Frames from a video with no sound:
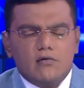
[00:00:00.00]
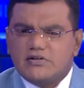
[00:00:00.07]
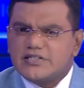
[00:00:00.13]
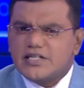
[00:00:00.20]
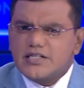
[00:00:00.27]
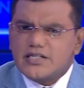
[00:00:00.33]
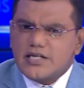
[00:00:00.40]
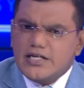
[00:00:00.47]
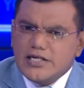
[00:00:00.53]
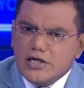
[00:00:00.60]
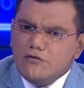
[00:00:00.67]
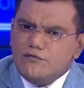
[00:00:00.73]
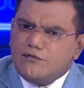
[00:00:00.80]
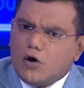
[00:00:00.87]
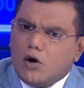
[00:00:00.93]
Was this a
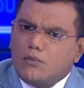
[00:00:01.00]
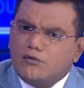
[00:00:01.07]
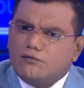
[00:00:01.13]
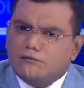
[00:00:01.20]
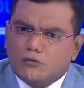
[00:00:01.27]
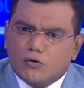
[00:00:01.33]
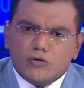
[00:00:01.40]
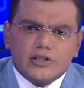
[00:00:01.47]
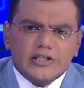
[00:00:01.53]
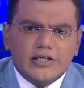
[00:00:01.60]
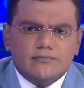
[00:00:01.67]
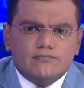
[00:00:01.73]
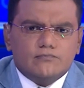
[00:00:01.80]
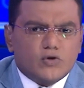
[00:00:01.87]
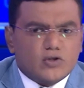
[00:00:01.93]
new form of
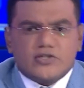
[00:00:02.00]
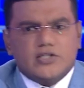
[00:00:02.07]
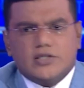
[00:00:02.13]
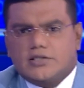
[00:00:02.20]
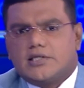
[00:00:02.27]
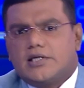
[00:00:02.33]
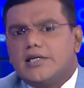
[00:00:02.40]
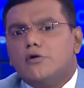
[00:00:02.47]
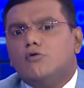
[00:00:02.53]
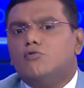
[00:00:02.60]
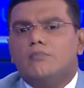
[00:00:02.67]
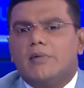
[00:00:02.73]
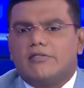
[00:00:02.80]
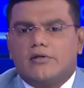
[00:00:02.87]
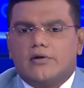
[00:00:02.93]
voting? Was this a
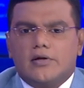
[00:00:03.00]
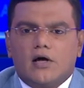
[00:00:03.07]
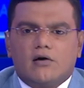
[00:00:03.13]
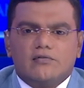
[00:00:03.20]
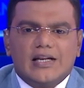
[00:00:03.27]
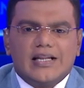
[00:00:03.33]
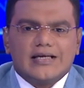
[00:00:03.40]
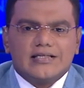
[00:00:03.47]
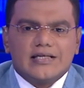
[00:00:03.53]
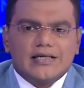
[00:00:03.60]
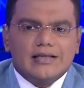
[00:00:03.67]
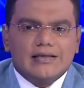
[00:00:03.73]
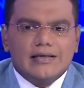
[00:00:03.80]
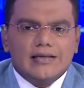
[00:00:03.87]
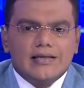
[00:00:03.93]
new method of
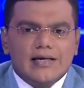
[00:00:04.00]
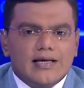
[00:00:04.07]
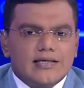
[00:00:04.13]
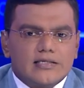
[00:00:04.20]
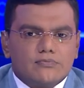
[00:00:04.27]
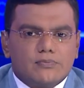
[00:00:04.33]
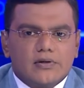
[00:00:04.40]
electing a leader as